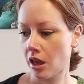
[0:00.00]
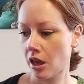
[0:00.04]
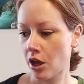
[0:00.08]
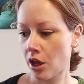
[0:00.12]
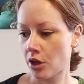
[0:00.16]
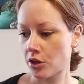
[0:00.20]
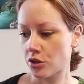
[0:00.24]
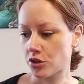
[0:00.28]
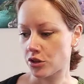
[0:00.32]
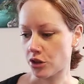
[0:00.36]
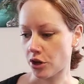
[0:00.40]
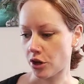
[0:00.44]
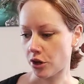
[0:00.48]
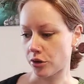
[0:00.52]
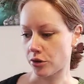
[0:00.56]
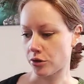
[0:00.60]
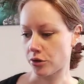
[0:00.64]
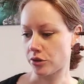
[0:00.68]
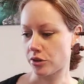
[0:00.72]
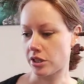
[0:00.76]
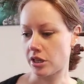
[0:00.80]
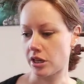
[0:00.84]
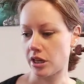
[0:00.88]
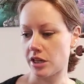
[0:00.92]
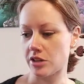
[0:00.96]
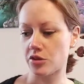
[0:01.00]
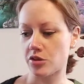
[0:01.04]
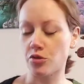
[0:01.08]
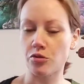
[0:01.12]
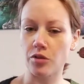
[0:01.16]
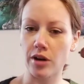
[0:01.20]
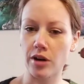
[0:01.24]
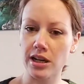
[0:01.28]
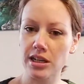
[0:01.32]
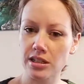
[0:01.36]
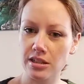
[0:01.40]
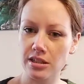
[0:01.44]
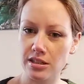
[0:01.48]
So as
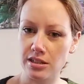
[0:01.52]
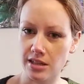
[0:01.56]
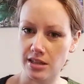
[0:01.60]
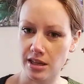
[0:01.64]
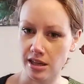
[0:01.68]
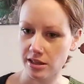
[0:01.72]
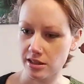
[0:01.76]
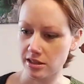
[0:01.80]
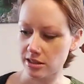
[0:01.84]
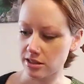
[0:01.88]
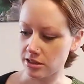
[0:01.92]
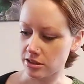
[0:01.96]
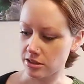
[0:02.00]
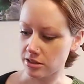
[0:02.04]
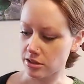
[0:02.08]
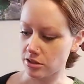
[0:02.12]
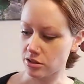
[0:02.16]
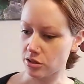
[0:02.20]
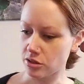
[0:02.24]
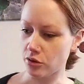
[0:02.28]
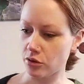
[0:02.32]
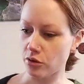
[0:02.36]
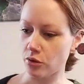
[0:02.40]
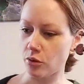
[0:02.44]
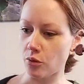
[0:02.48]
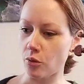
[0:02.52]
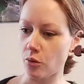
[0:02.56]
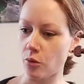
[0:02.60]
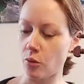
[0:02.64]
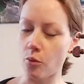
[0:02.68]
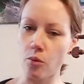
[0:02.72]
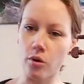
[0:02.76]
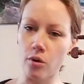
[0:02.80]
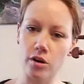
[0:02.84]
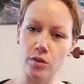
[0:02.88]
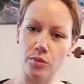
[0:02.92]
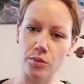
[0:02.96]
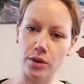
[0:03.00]
great as that is,
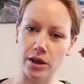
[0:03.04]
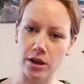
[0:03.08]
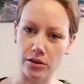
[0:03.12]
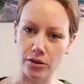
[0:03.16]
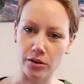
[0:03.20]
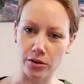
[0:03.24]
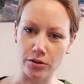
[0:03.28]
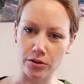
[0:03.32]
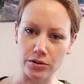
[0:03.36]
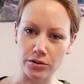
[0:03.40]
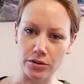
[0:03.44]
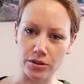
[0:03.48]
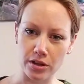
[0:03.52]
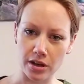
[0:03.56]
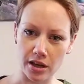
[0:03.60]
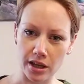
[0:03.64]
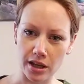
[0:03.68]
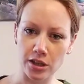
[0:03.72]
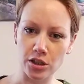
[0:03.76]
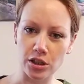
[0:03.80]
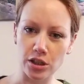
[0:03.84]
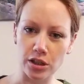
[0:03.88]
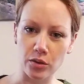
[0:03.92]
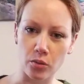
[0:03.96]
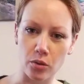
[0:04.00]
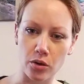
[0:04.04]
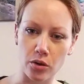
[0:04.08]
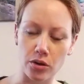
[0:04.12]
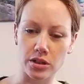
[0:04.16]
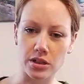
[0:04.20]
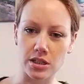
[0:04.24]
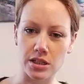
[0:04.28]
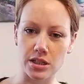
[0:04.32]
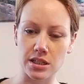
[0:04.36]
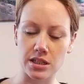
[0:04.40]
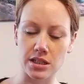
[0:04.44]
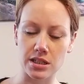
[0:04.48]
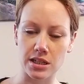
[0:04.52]
what about those that actually want
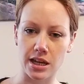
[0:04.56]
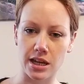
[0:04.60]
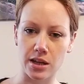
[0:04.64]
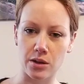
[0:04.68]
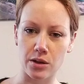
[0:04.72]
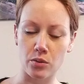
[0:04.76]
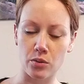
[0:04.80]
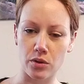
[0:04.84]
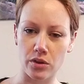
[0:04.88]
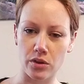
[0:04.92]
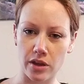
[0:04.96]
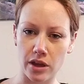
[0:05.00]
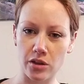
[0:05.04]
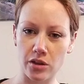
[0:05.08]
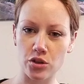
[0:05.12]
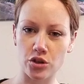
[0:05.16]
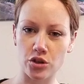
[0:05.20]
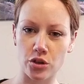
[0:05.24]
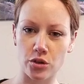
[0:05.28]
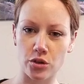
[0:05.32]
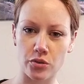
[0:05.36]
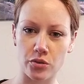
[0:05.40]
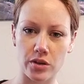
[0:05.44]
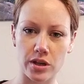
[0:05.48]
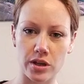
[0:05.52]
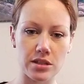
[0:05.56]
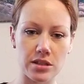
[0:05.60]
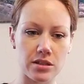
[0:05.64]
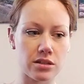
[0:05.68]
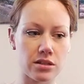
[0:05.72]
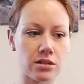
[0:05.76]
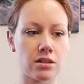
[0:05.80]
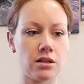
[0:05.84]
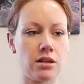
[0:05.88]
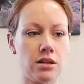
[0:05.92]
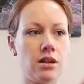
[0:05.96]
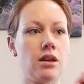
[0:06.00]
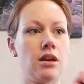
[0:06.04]
to stay without a shoulder rest?
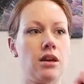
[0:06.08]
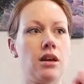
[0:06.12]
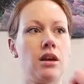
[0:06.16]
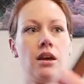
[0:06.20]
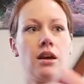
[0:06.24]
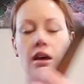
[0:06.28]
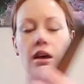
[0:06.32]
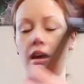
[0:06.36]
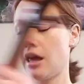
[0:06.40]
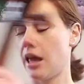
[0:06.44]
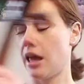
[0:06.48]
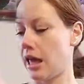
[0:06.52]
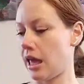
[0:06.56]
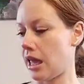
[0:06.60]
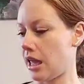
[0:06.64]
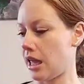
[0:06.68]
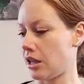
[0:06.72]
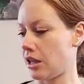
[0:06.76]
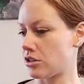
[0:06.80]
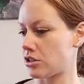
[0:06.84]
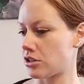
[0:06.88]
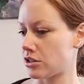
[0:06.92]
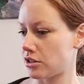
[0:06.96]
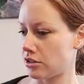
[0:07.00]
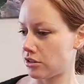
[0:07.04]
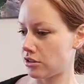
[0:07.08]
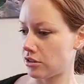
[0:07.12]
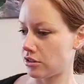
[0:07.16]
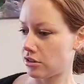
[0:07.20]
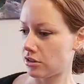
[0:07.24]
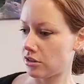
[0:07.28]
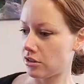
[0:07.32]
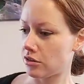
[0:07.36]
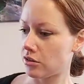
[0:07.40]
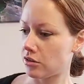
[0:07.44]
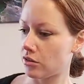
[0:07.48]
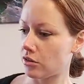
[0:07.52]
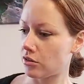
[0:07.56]
And
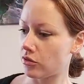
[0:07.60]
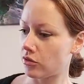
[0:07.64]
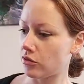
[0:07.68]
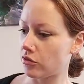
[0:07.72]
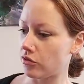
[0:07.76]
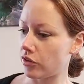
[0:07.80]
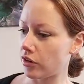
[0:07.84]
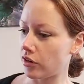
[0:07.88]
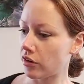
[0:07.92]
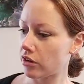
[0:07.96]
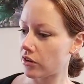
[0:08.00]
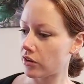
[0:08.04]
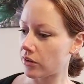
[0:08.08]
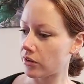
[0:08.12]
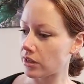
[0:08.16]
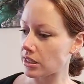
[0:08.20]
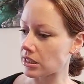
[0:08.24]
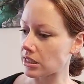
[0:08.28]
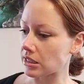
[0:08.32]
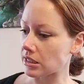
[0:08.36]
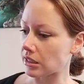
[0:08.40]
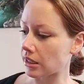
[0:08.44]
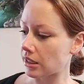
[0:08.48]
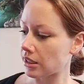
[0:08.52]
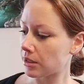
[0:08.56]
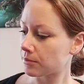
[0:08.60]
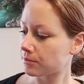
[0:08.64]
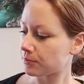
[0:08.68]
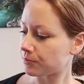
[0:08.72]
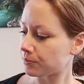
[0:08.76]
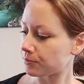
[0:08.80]
very recently,